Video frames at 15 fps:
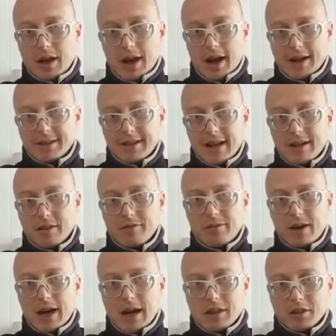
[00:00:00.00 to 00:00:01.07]

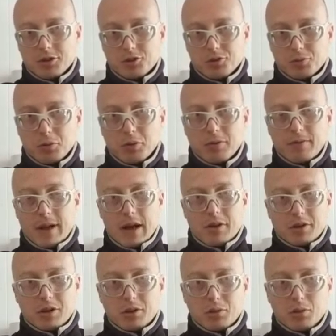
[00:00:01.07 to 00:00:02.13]
identify the truth
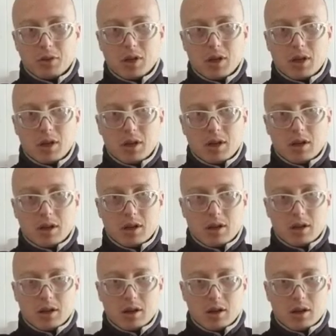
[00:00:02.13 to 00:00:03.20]
value
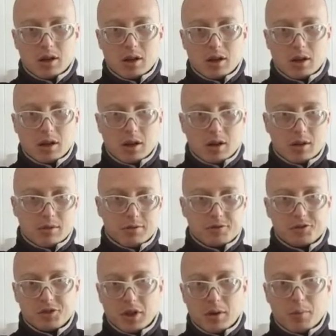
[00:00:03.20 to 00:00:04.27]
of
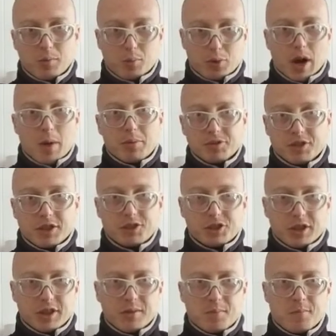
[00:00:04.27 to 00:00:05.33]
some
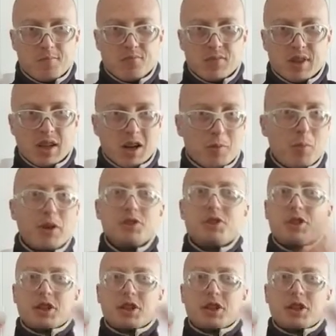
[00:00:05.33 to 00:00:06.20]
proposition. A bunch of